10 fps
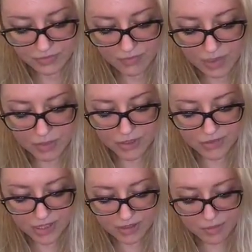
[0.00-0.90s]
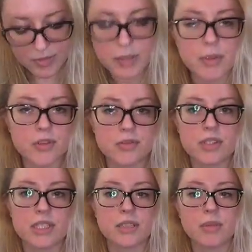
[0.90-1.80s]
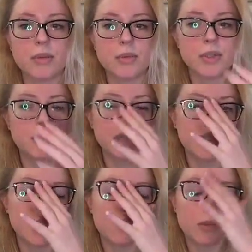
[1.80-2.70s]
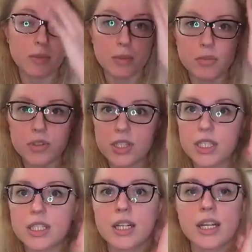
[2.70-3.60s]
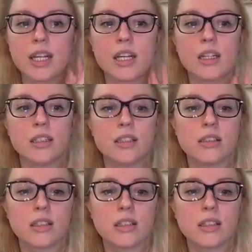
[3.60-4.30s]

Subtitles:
I mean, you've seen some of my posts recently probably about, like, remembering and